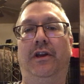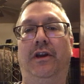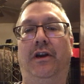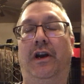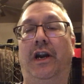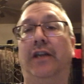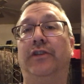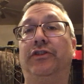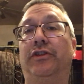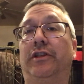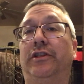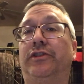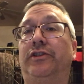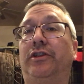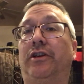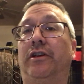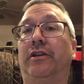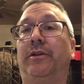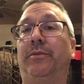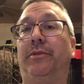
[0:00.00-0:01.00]
All right, so let's
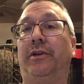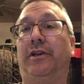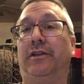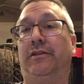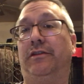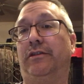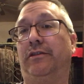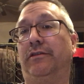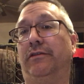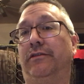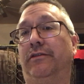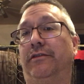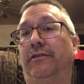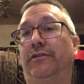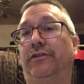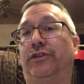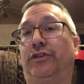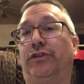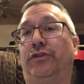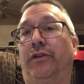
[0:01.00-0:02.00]
talk about
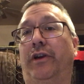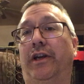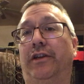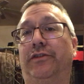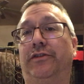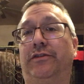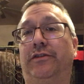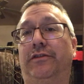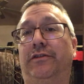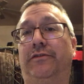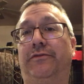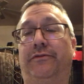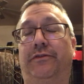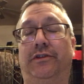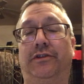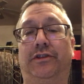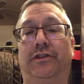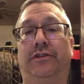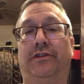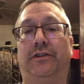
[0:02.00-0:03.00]
stress
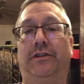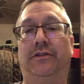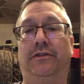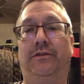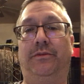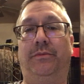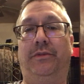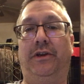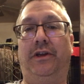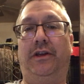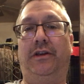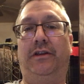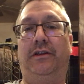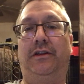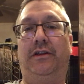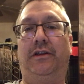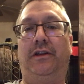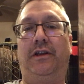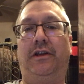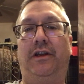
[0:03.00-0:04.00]
for just a little bit.
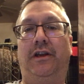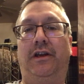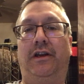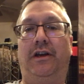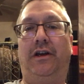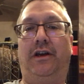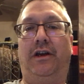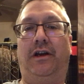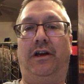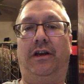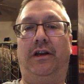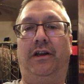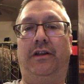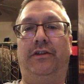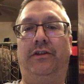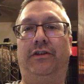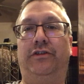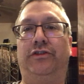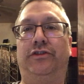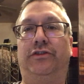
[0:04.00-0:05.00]

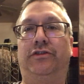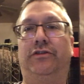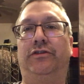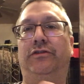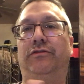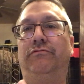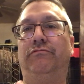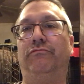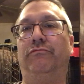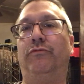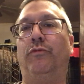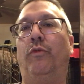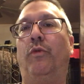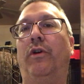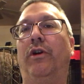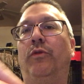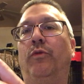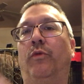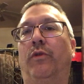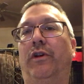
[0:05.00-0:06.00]
There's
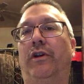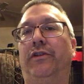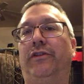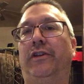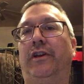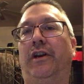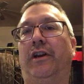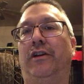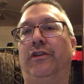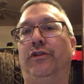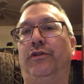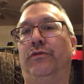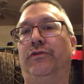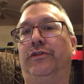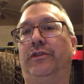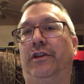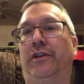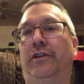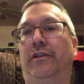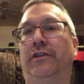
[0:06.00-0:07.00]
one word that I'll use
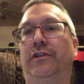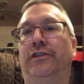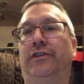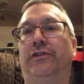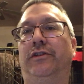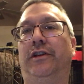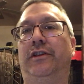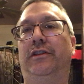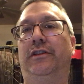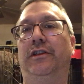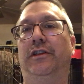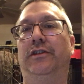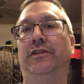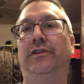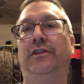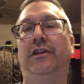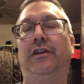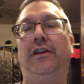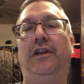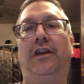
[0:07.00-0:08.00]
to illustrate
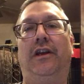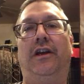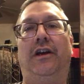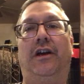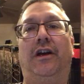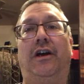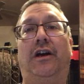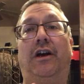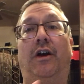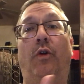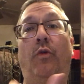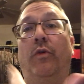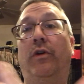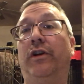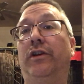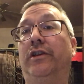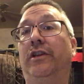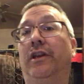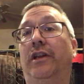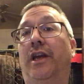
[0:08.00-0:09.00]
this. A
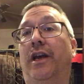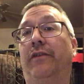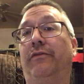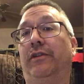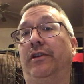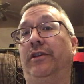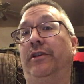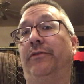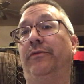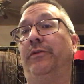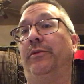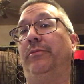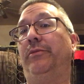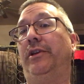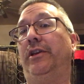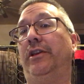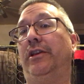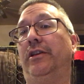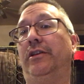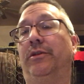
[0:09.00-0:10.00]
word can have a different
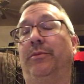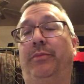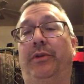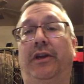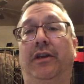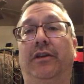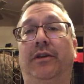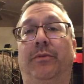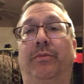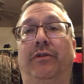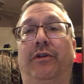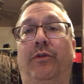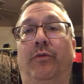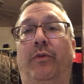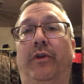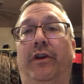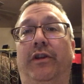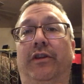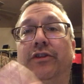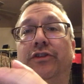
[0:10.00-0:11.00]
meaning depending upon
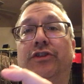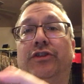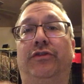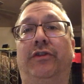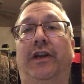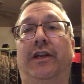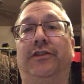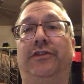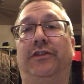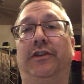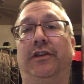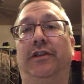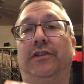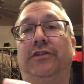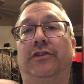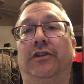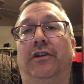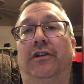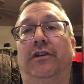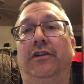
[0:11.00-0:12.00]
where the stress
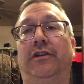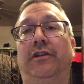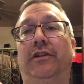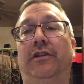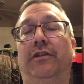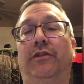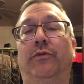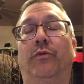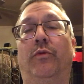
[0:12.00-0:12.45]
is in the